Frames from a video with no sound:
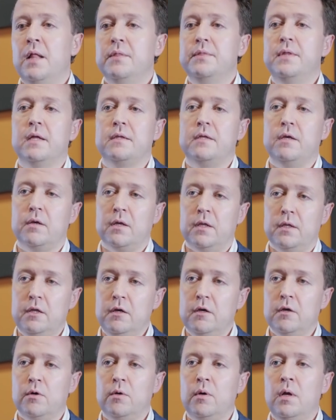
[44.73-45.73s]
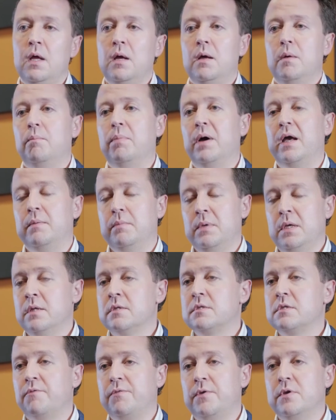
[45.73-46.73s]
that you can do by
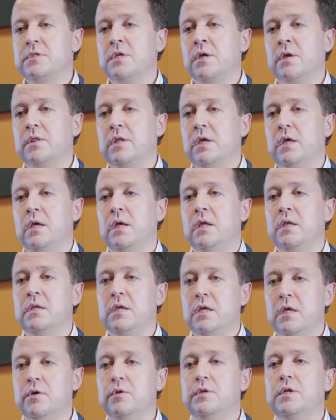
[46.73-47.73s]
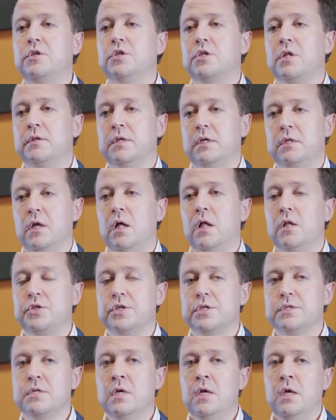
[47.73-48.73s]
means of using the new digital
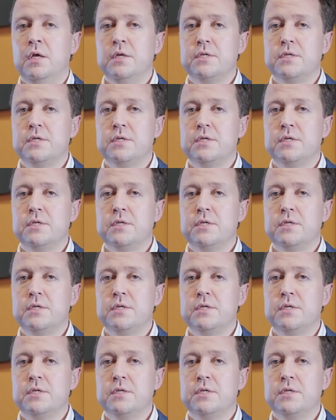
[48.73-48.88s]
technologies.